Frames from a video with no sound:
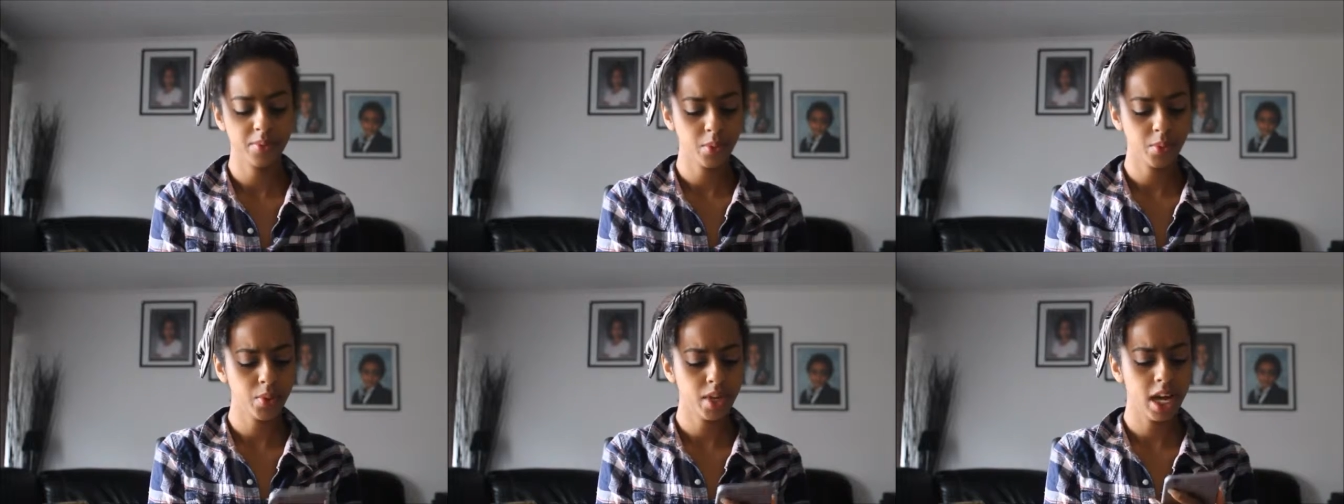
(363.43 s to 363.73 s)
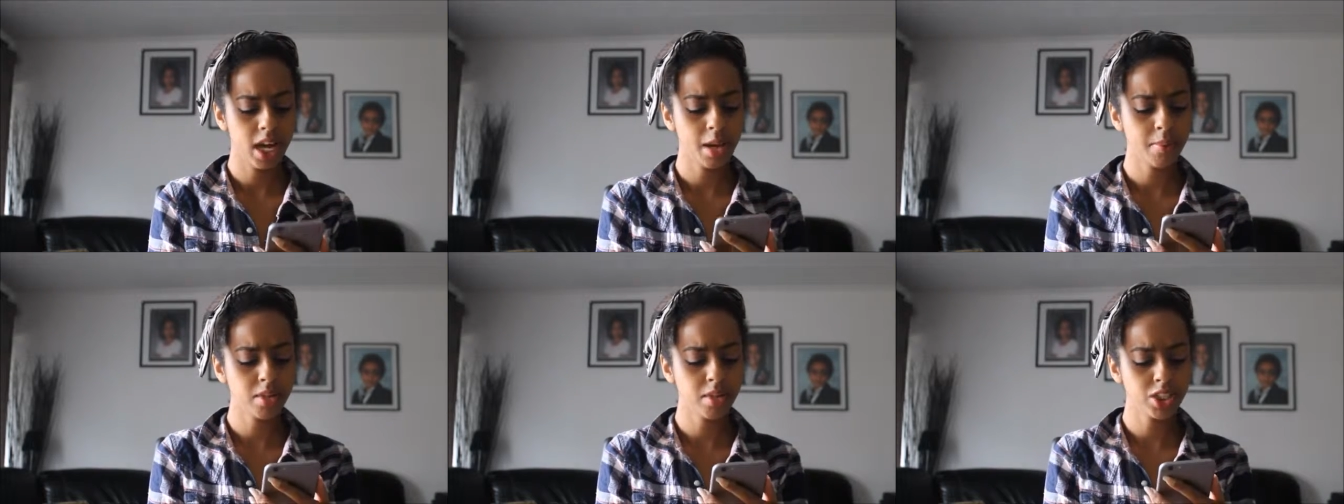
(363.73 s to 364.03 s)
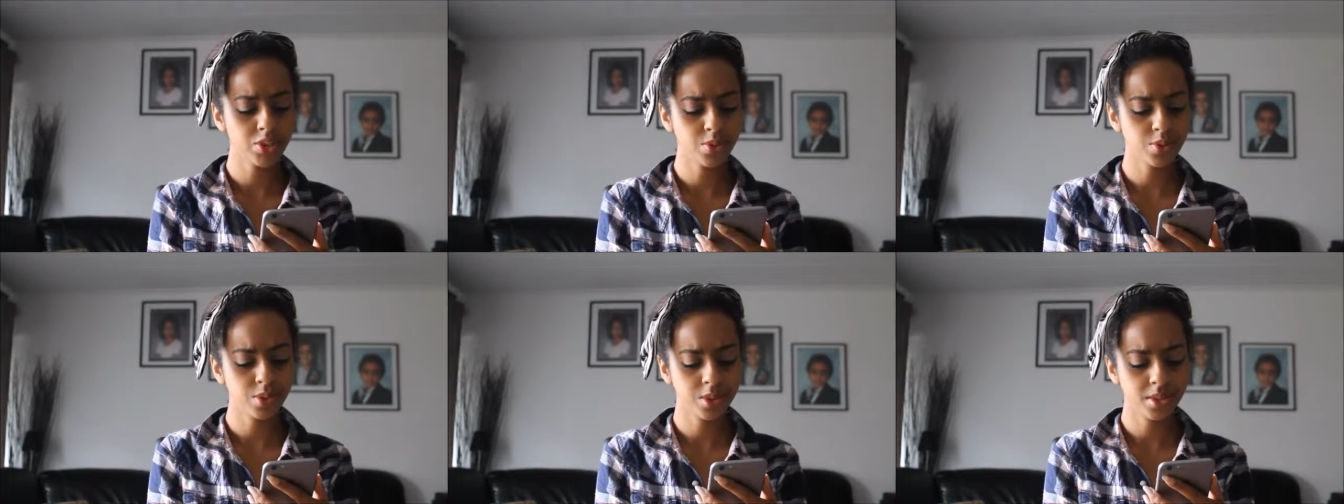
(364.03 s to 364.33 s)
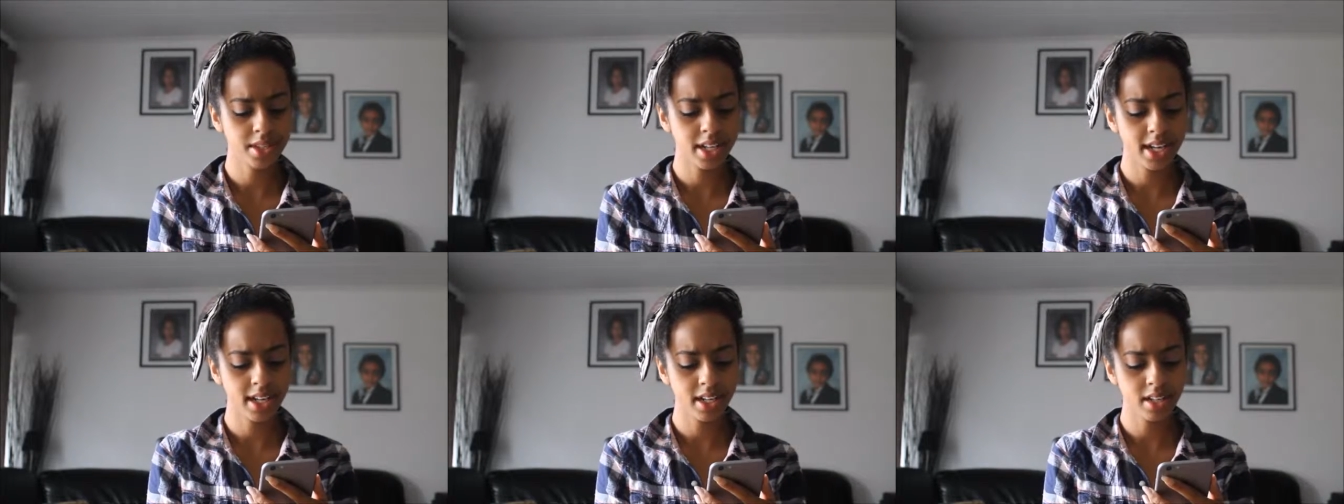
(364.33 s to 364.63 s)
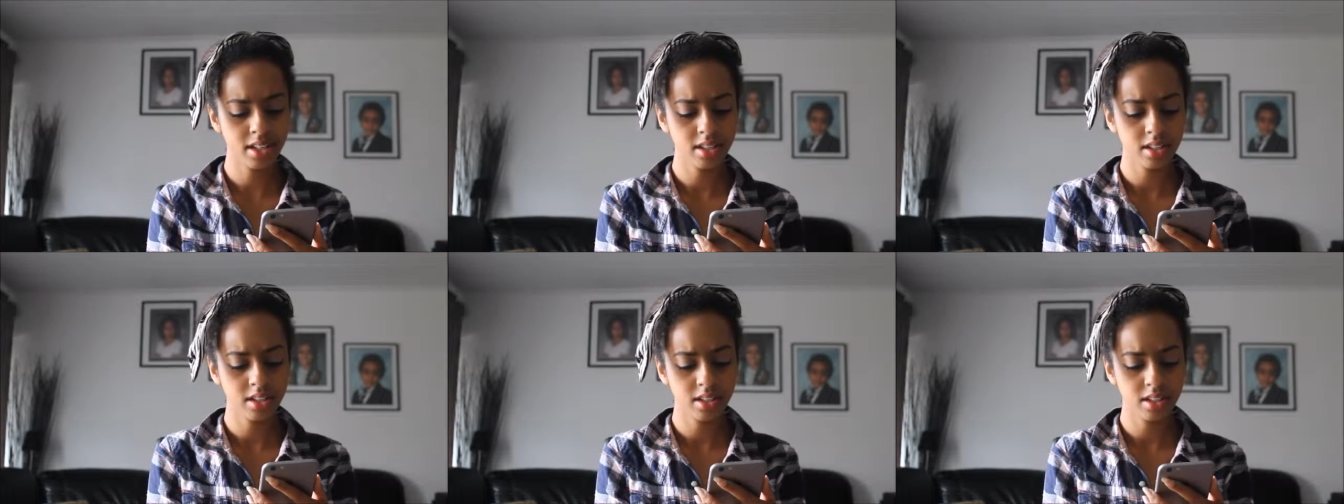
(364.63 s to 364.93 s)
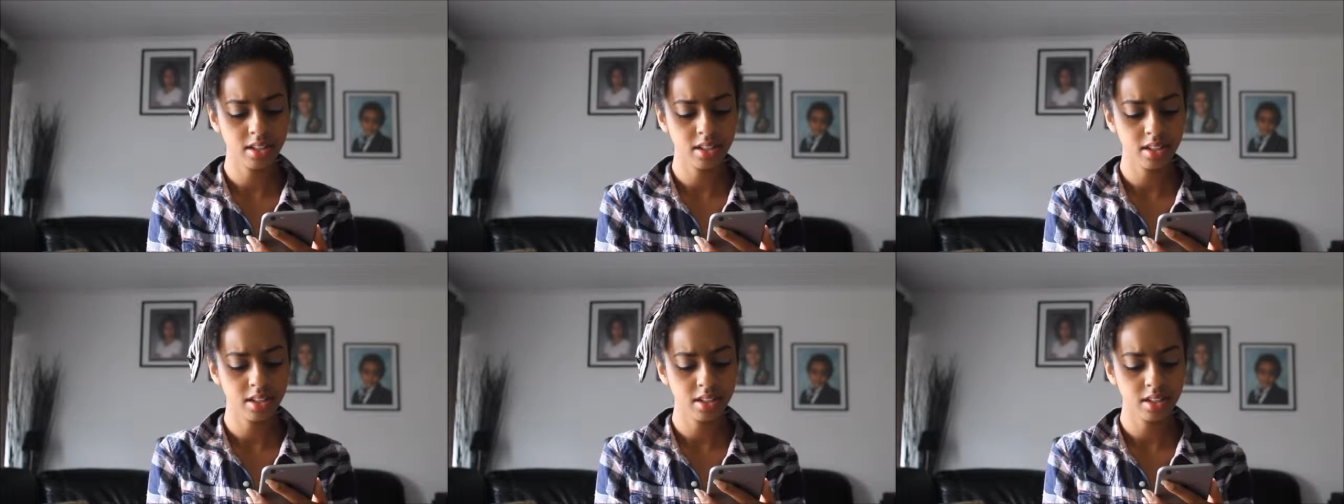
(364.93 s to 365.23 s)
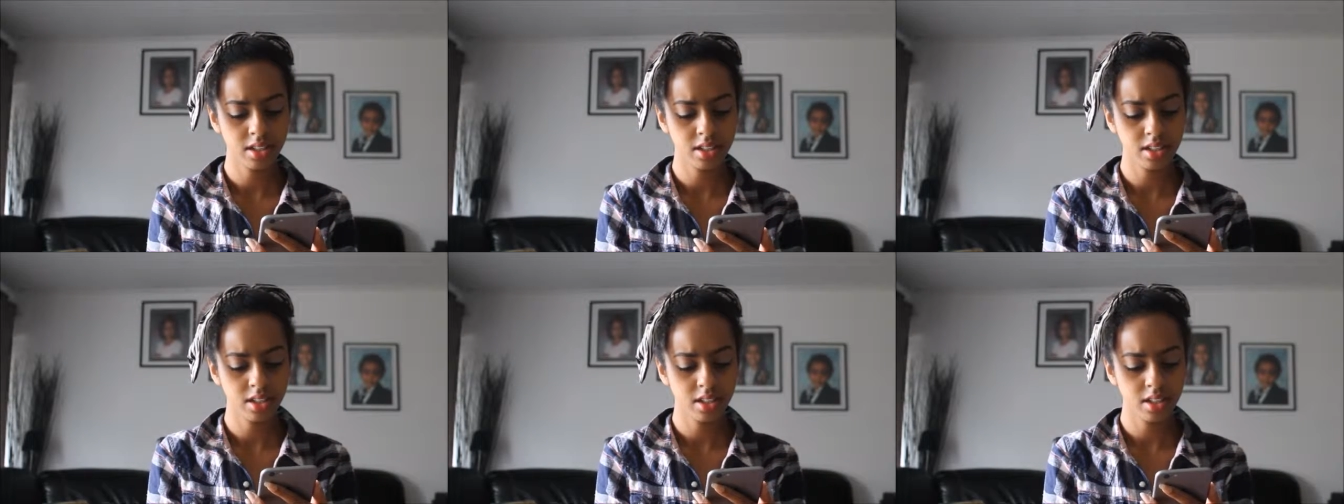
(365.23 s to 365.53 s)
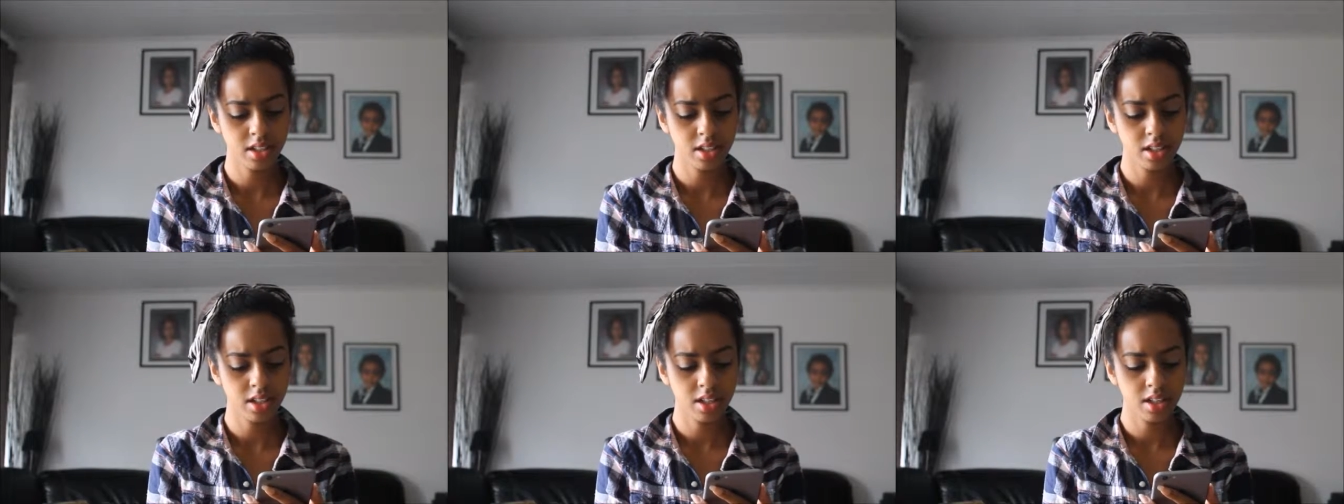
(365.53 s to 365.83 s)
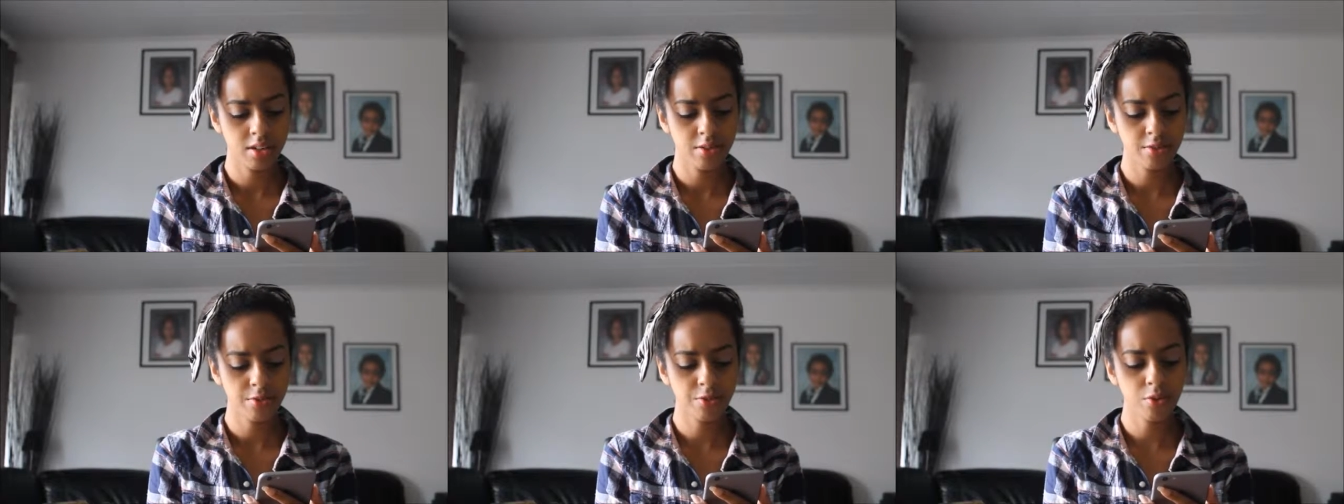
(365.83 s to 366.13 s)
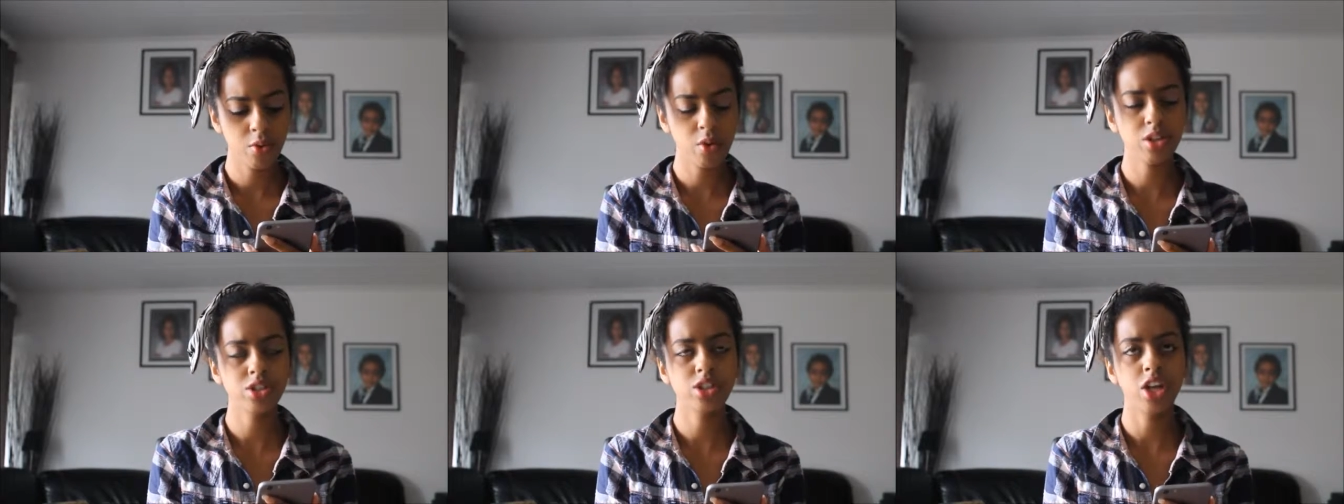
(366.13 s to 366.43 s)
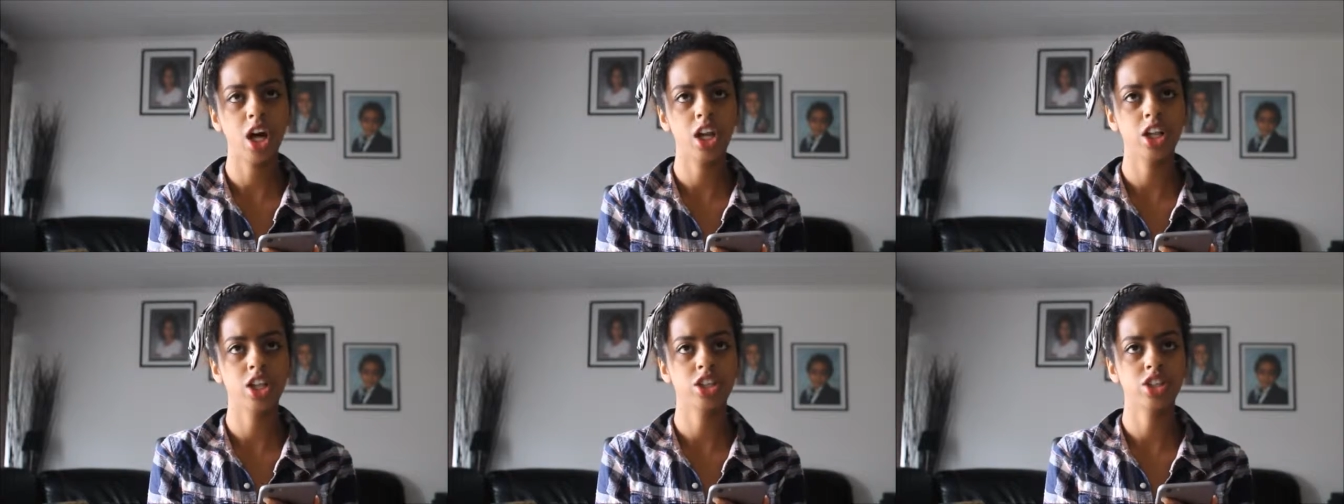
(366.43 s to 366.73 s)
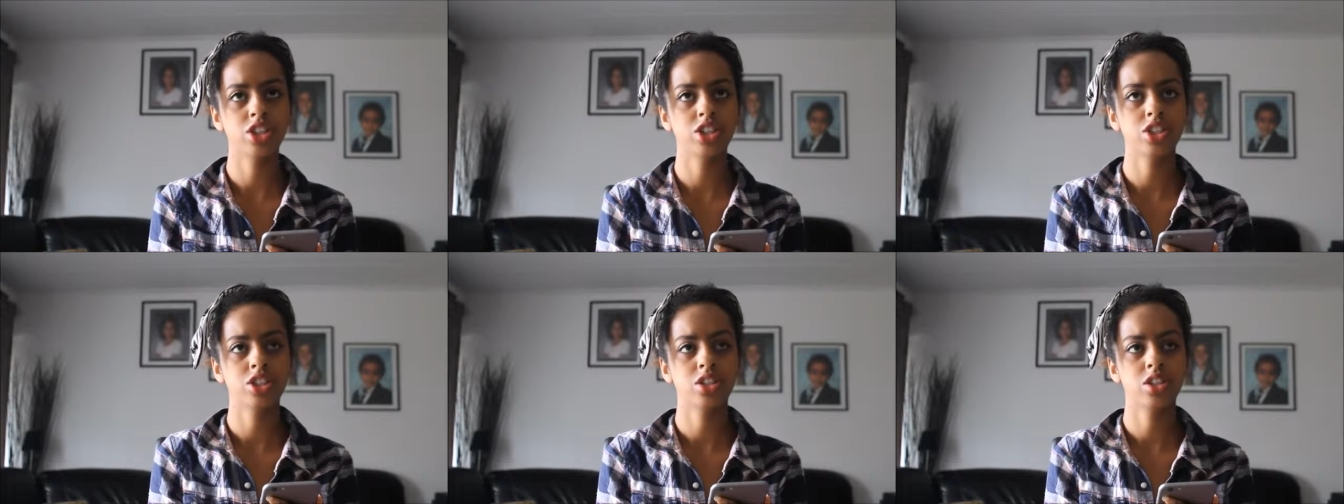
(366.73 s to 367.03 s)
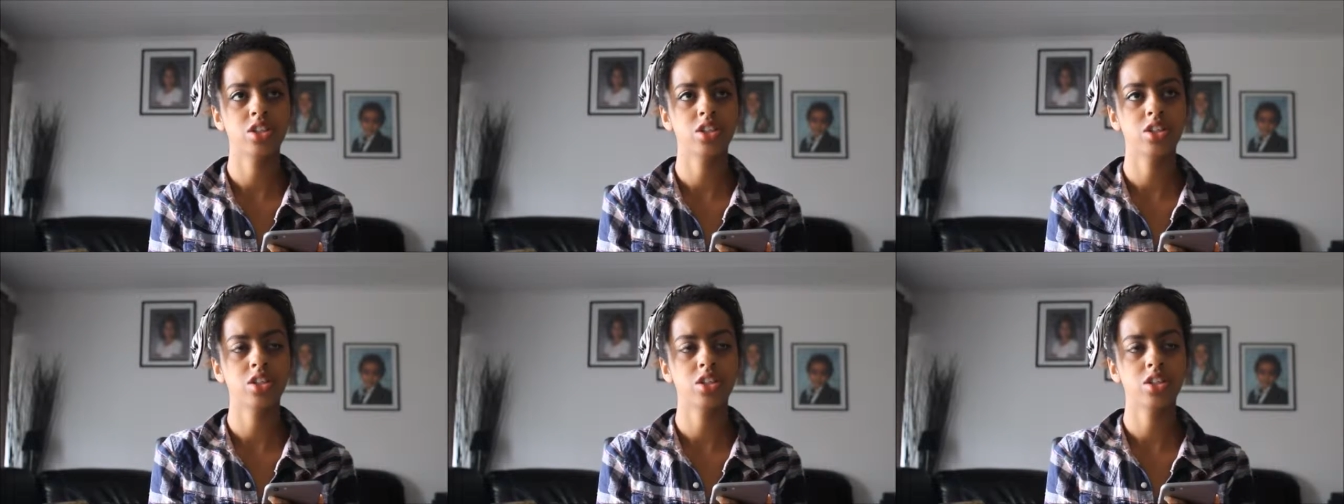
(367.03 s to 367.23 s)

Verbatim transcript: Wait, how much was that? Four dollars.